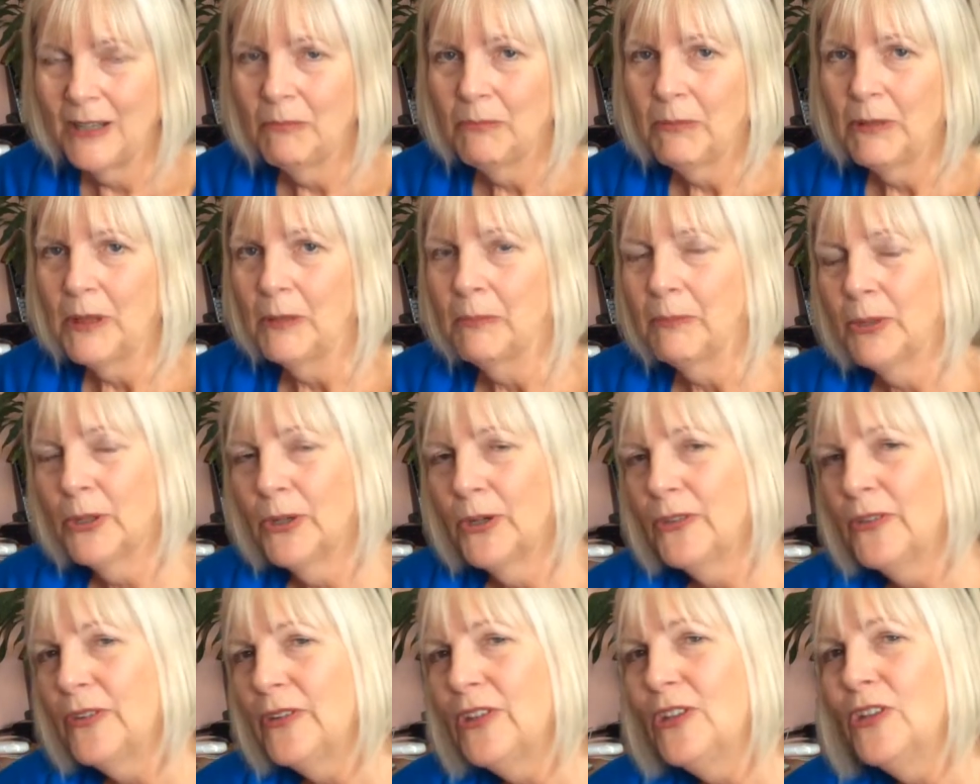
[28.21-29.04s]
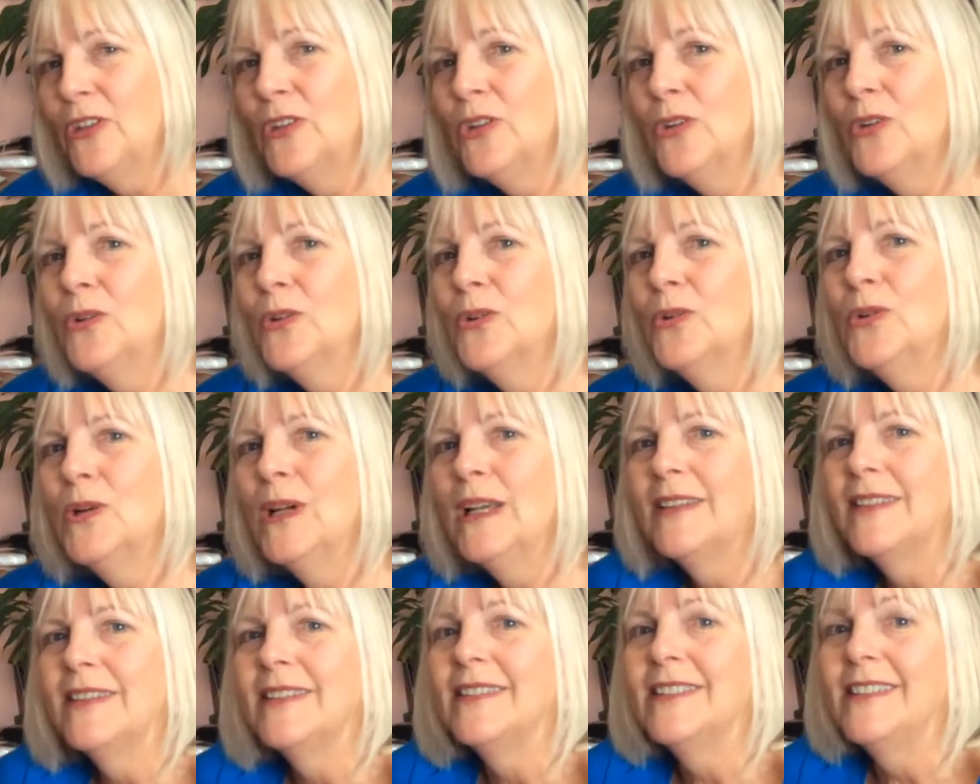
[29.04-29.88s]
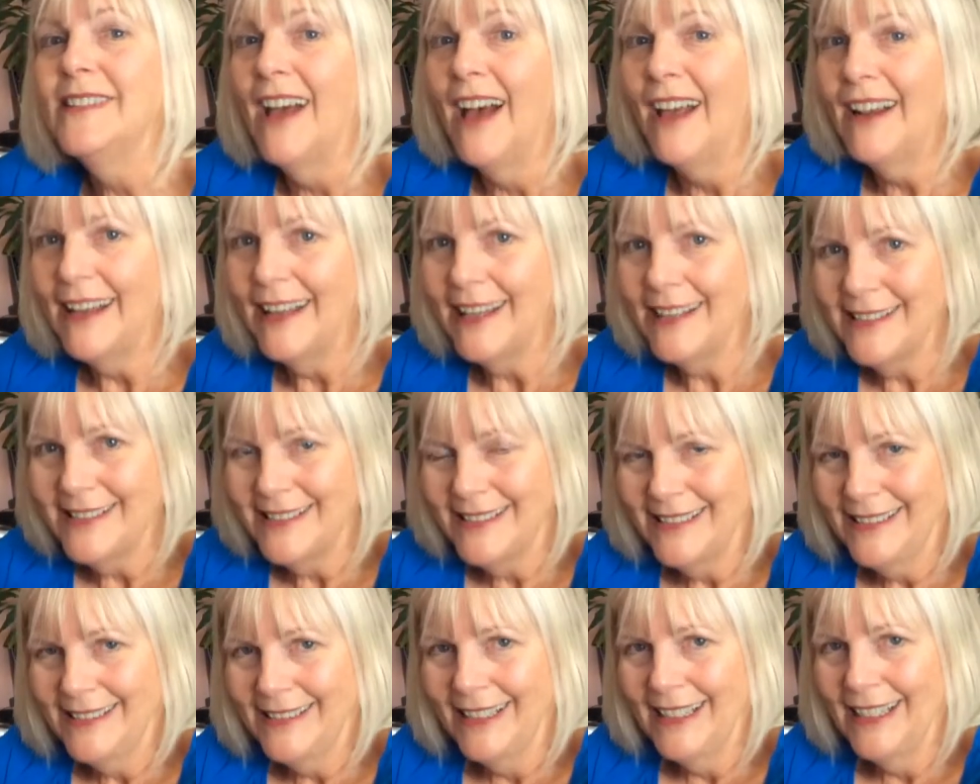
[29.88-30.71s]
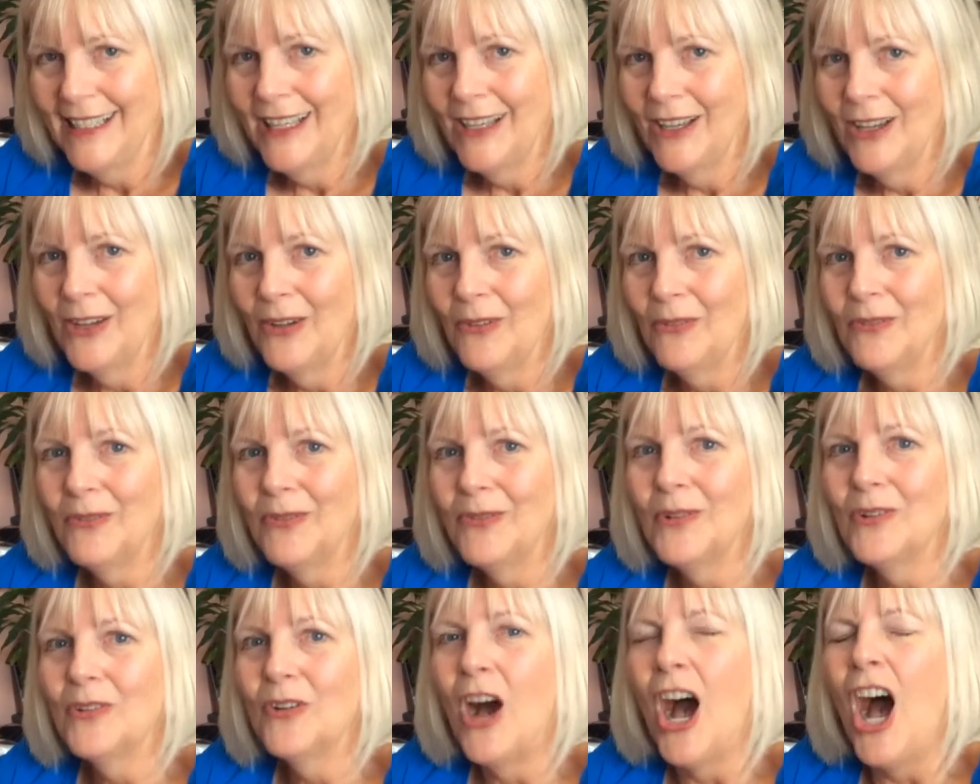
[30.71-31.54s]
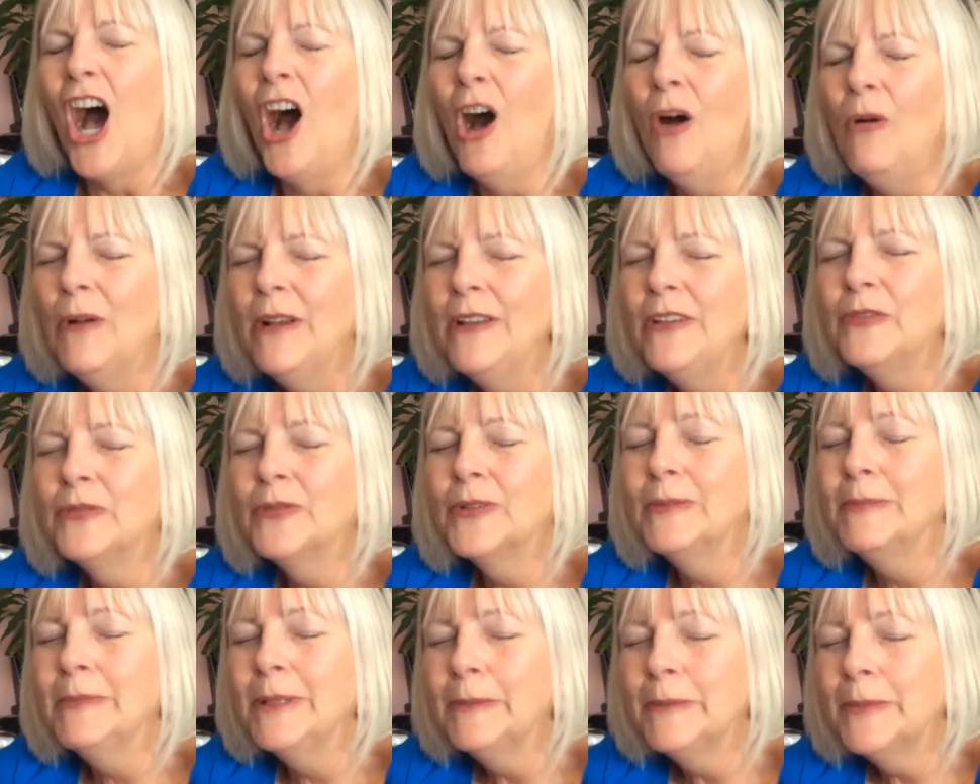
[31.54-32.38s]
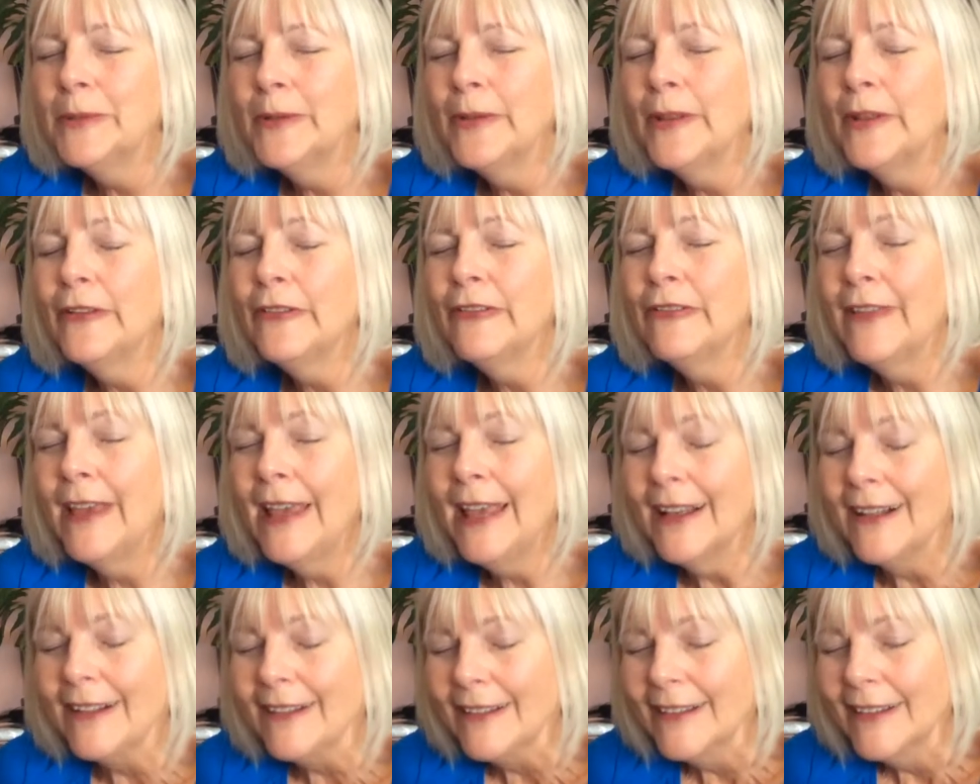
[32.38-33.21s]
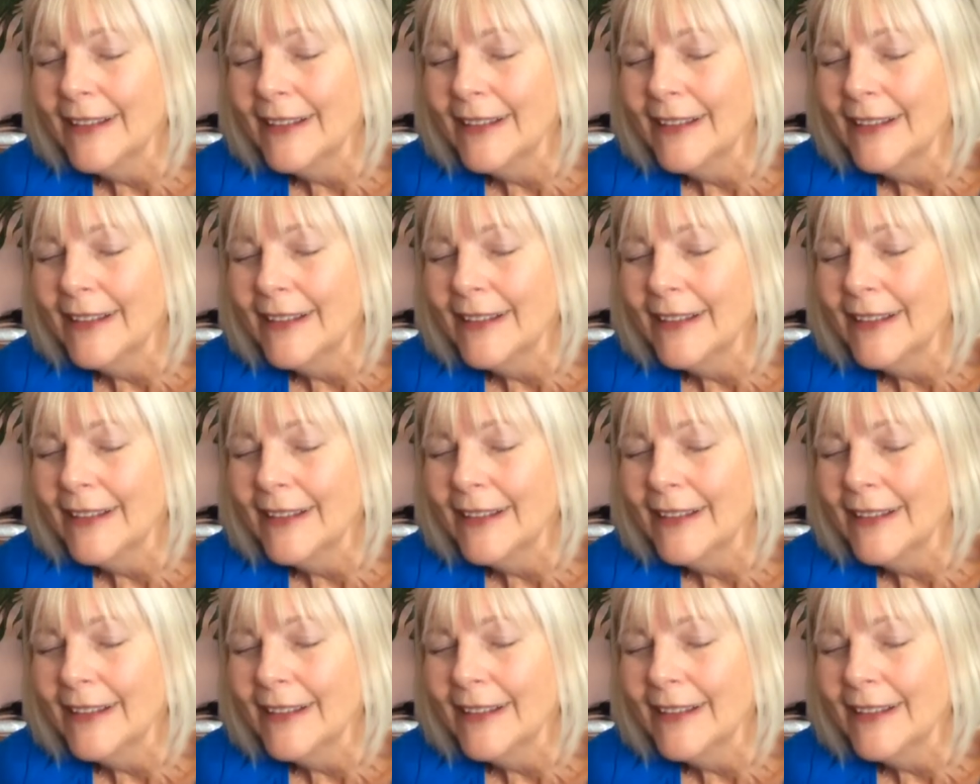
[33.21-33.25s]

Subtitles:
But the person who has done it will always remember the fail.